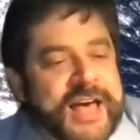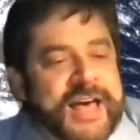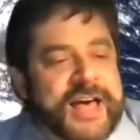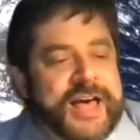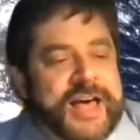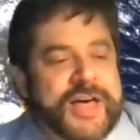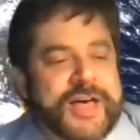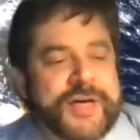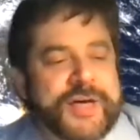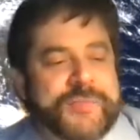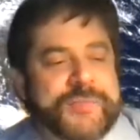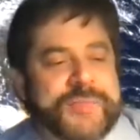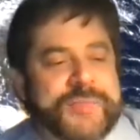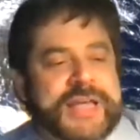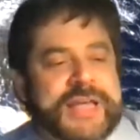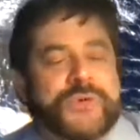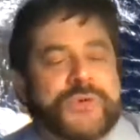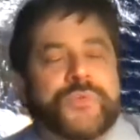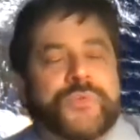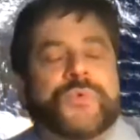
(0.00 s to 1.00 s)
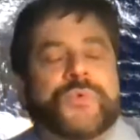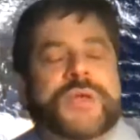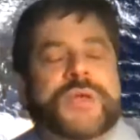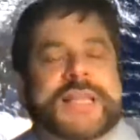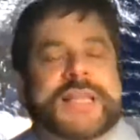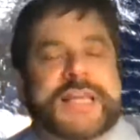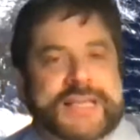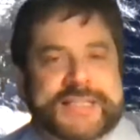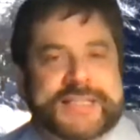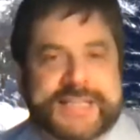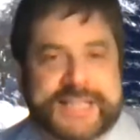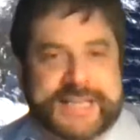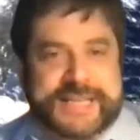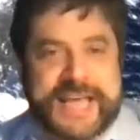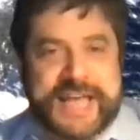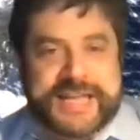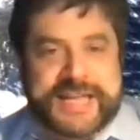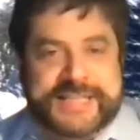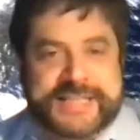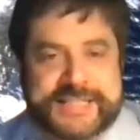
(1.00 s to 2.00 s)
um, it really is the
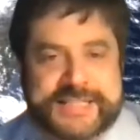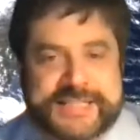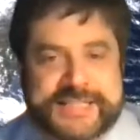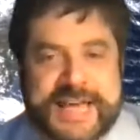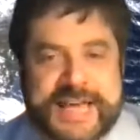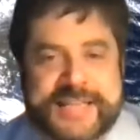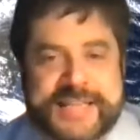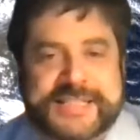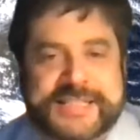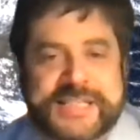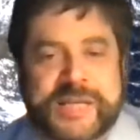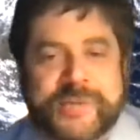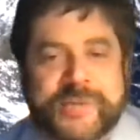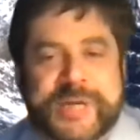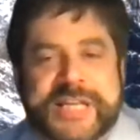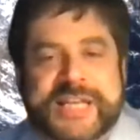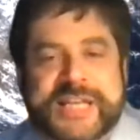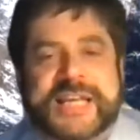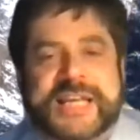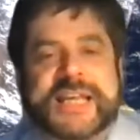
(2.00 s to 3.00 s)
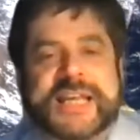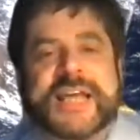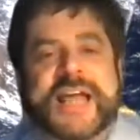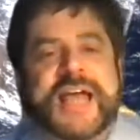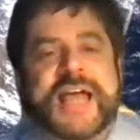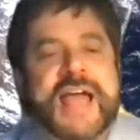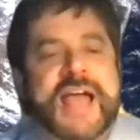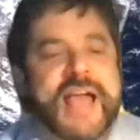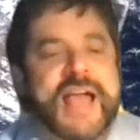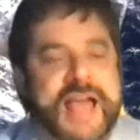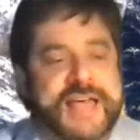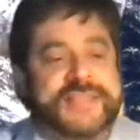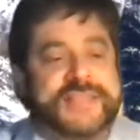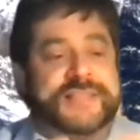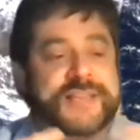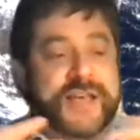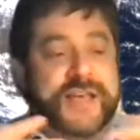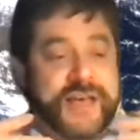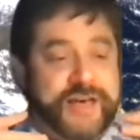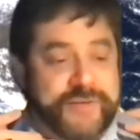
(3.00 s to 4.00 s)
case that CBD
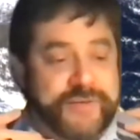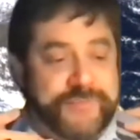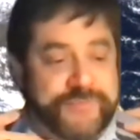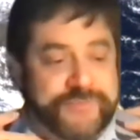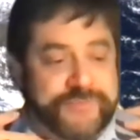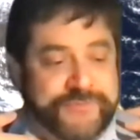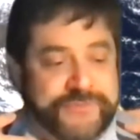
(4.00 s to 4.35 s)
has a